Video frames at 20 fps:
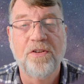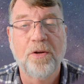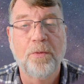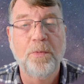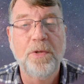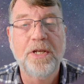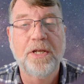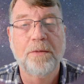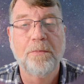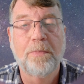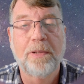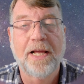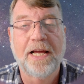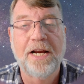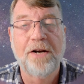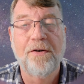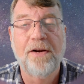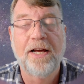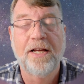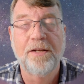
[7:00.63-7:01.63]
And we can play
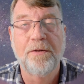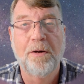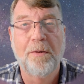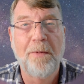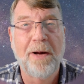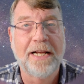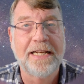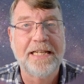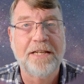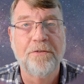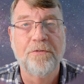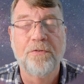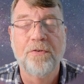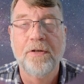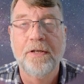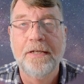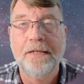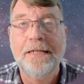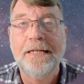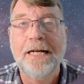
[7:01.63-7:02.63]
around. I might give
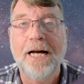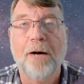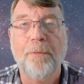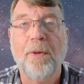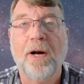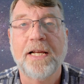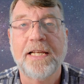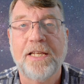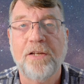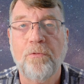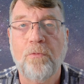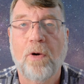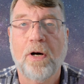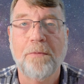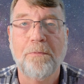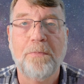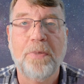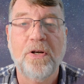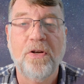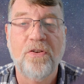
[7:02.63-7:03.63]

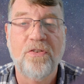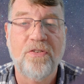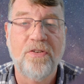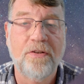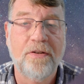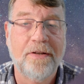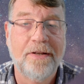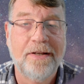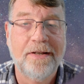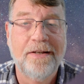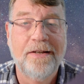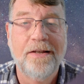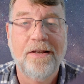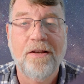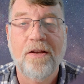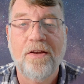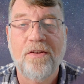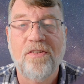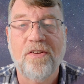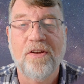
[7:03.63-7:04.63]
one person
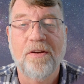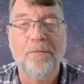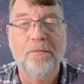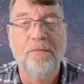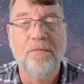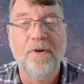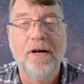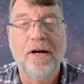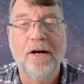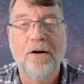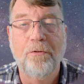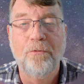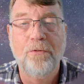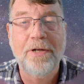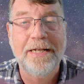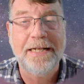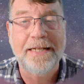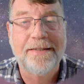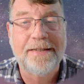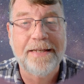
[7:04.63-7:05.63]
some
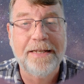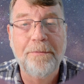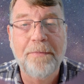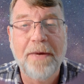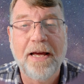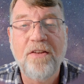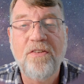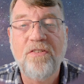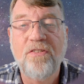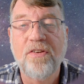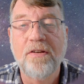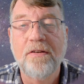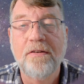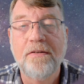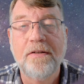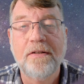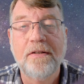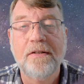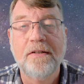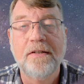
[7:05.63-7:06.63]
really thin beds.
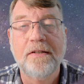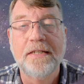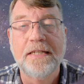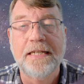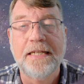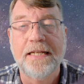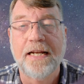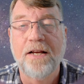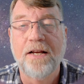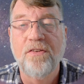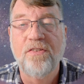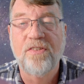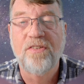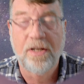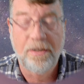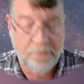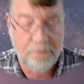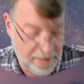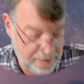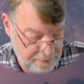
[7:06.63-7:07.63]
You know,
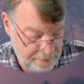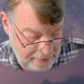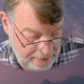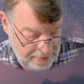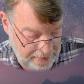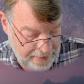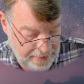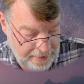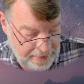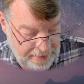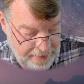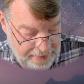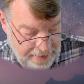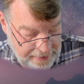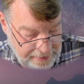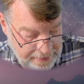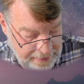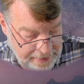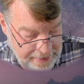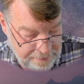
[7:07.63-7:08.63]
so maybe
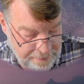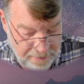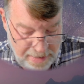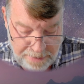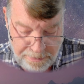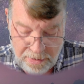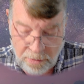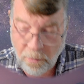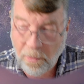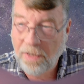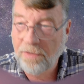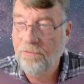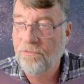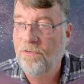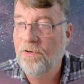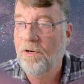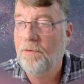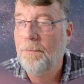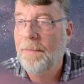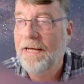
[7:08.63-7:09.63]
1
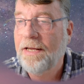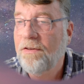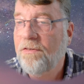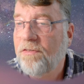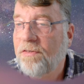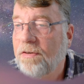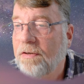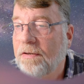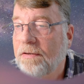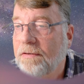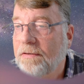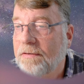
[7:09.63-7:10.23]
foot beds.